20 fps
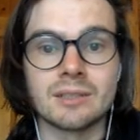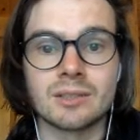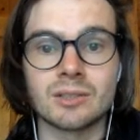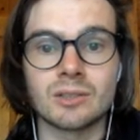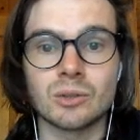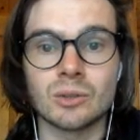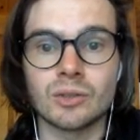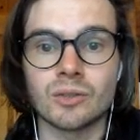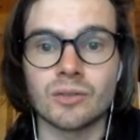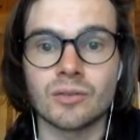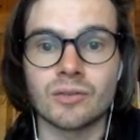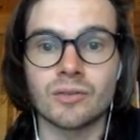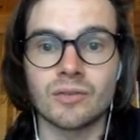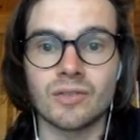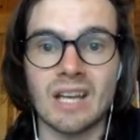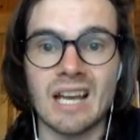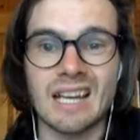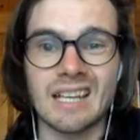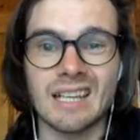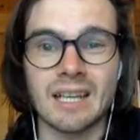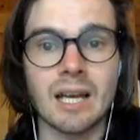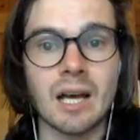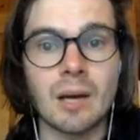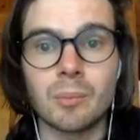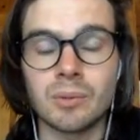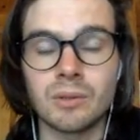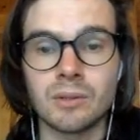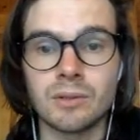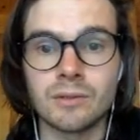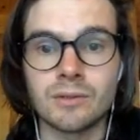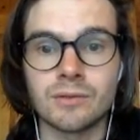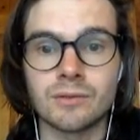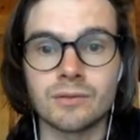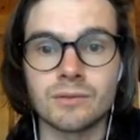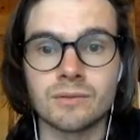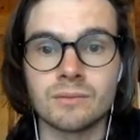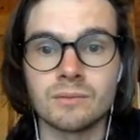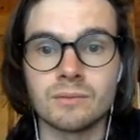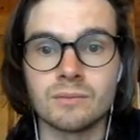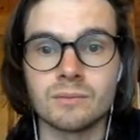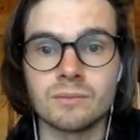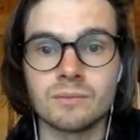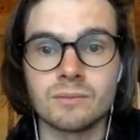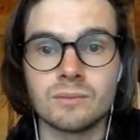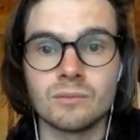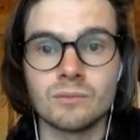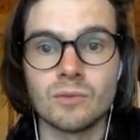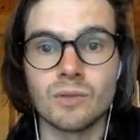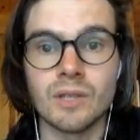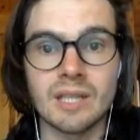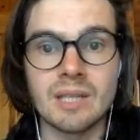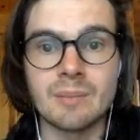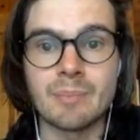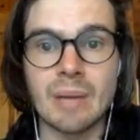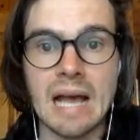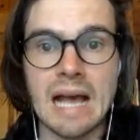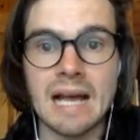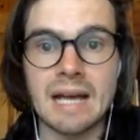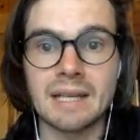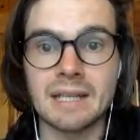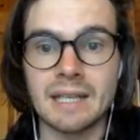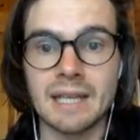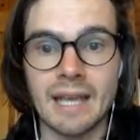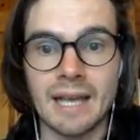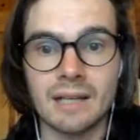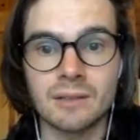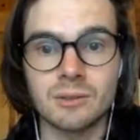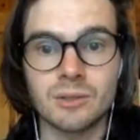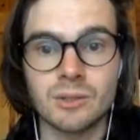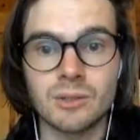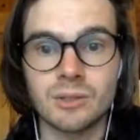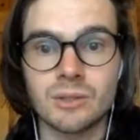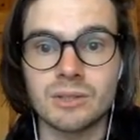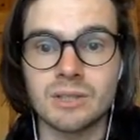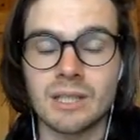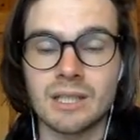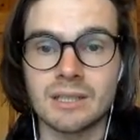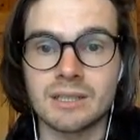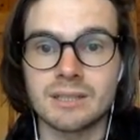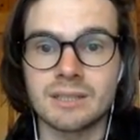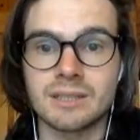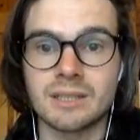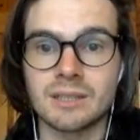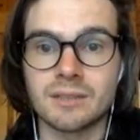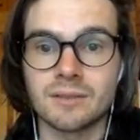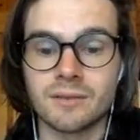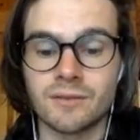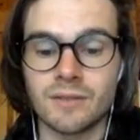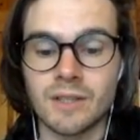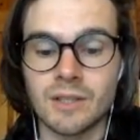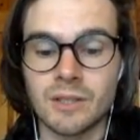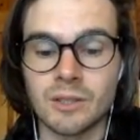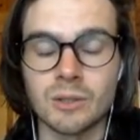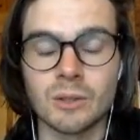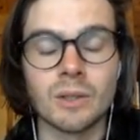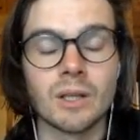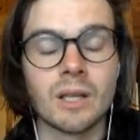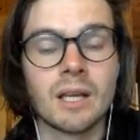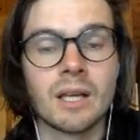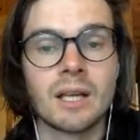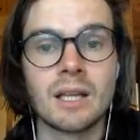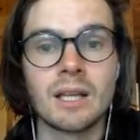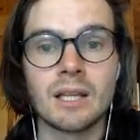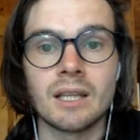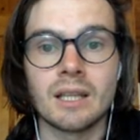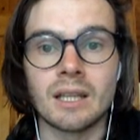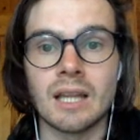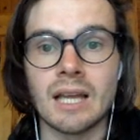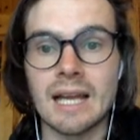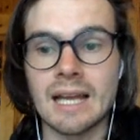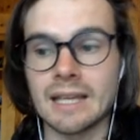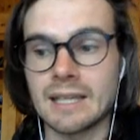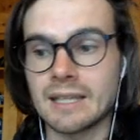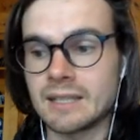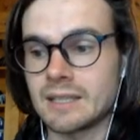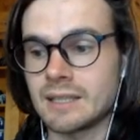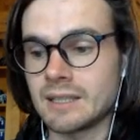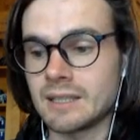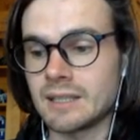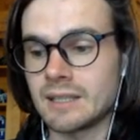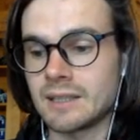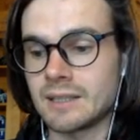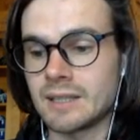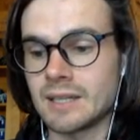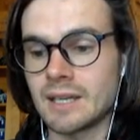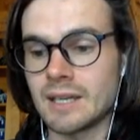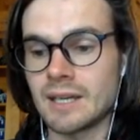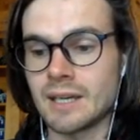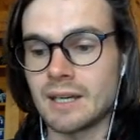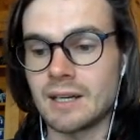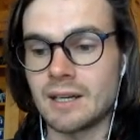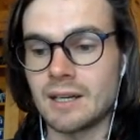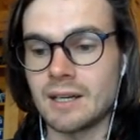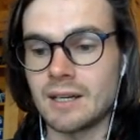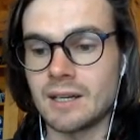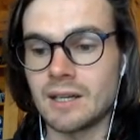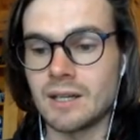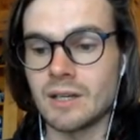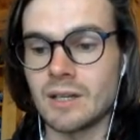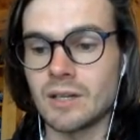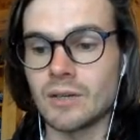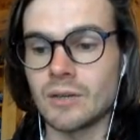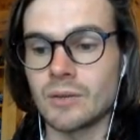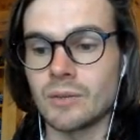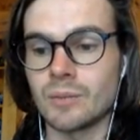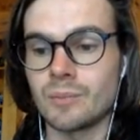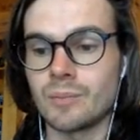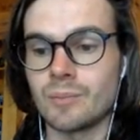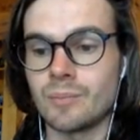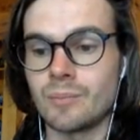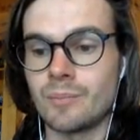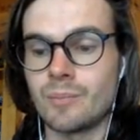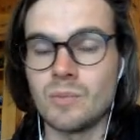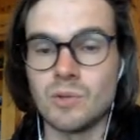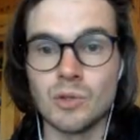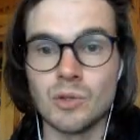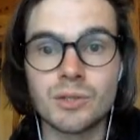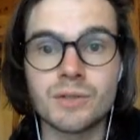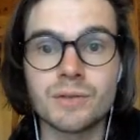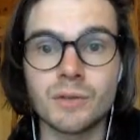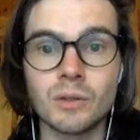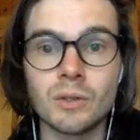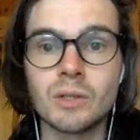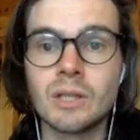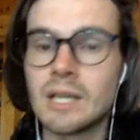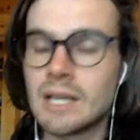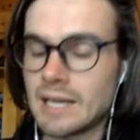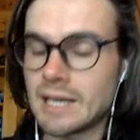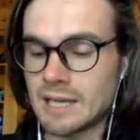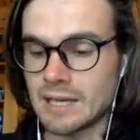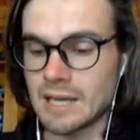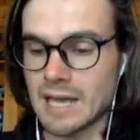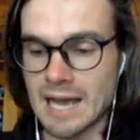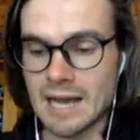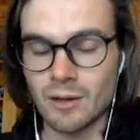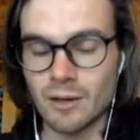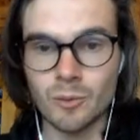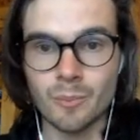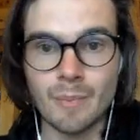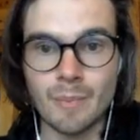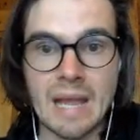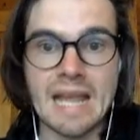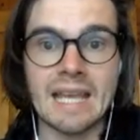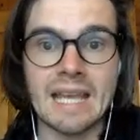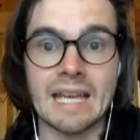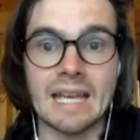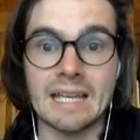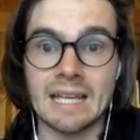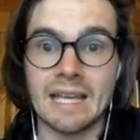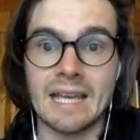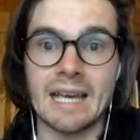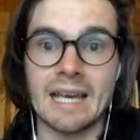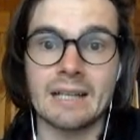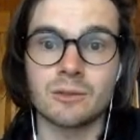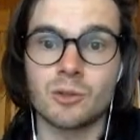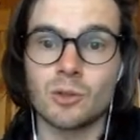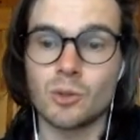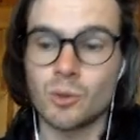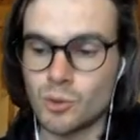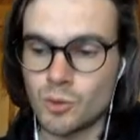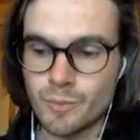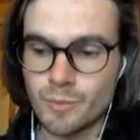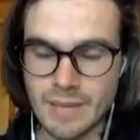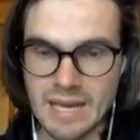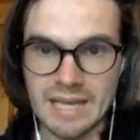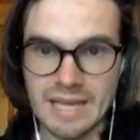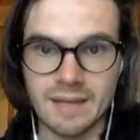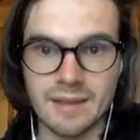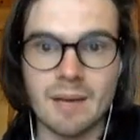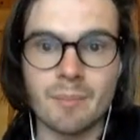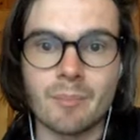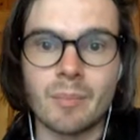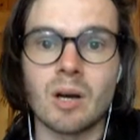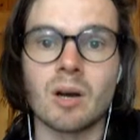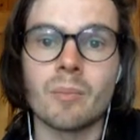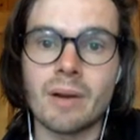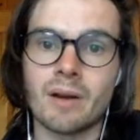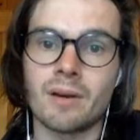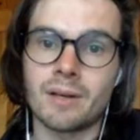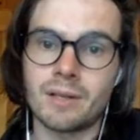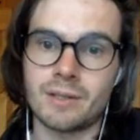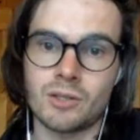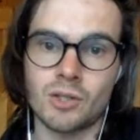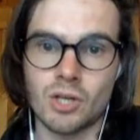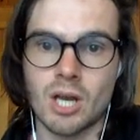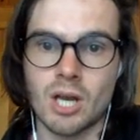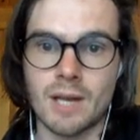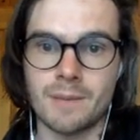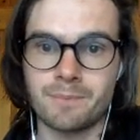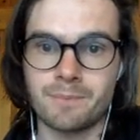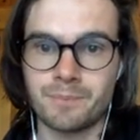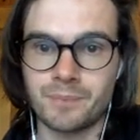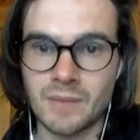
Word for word: sort of had a couple of really bad encounters and just doesn't feel like they are useful, how to make an encounter to make that barbarian shine.